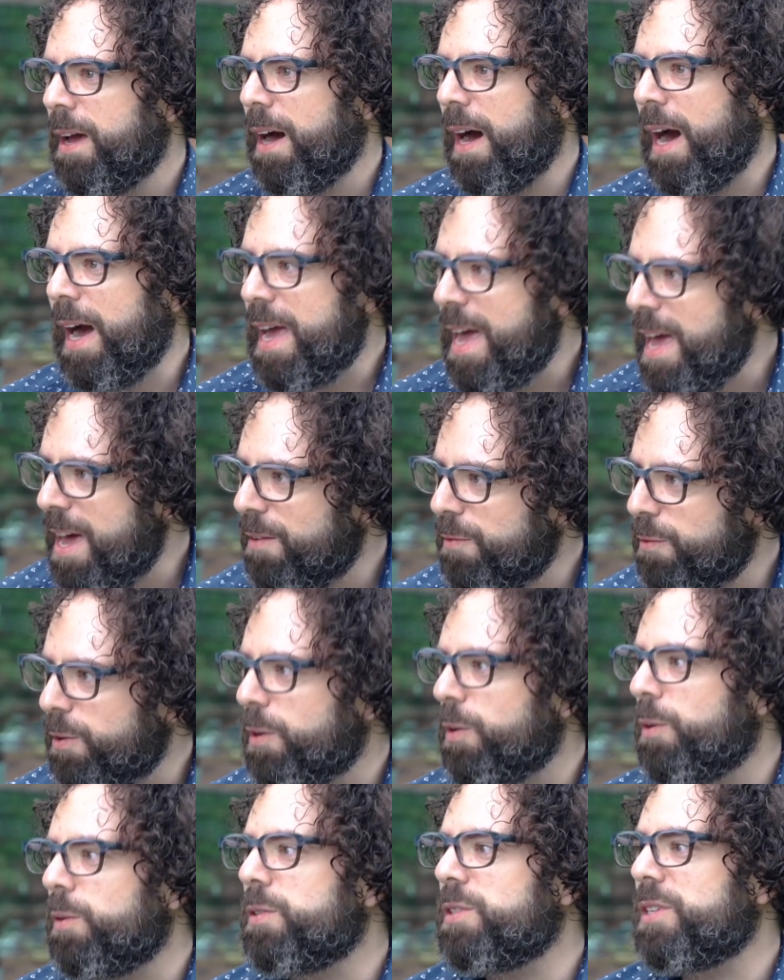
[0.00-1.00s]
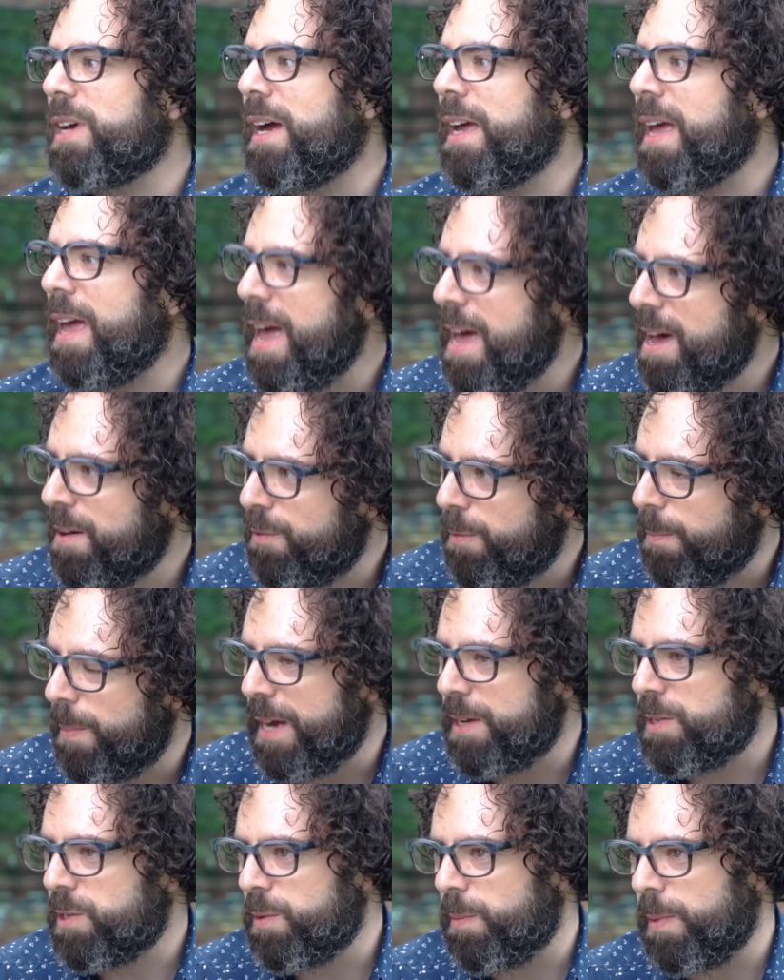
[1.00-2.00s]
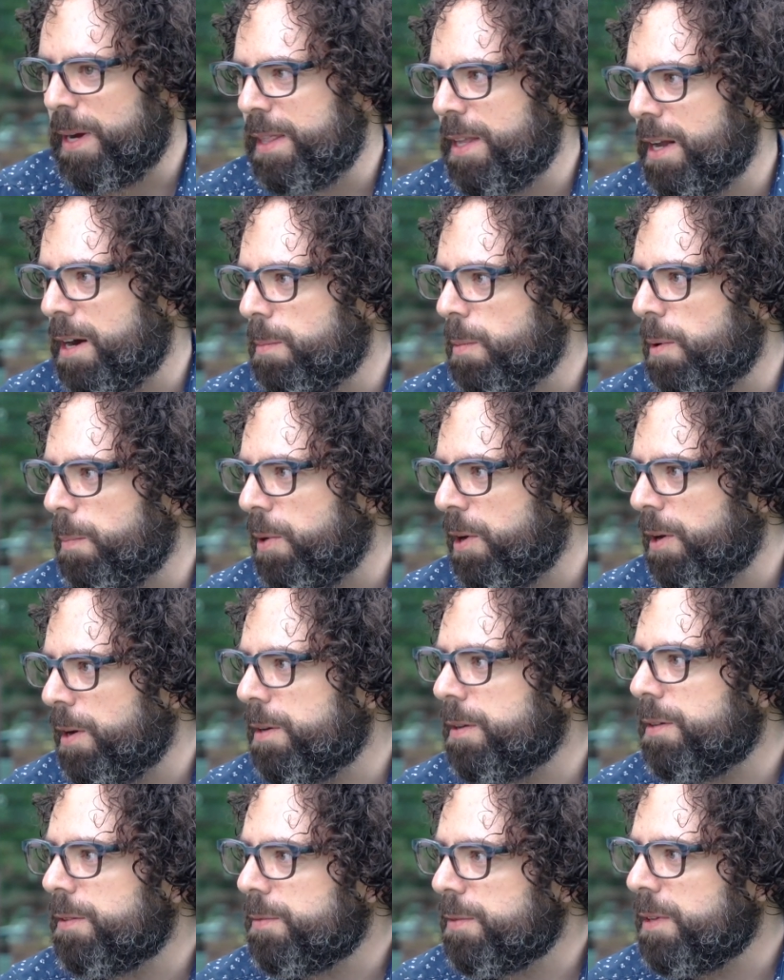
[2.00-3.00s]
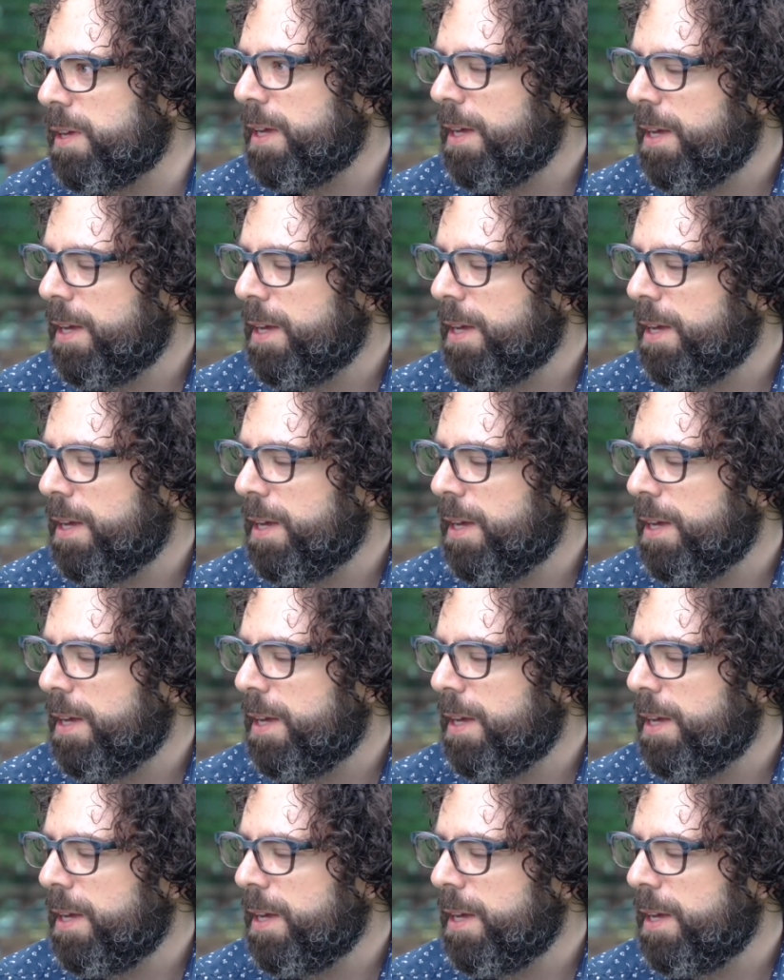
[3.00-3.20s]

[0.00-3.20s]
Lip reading: I have a coach. I have a mastermind that I'm a part of.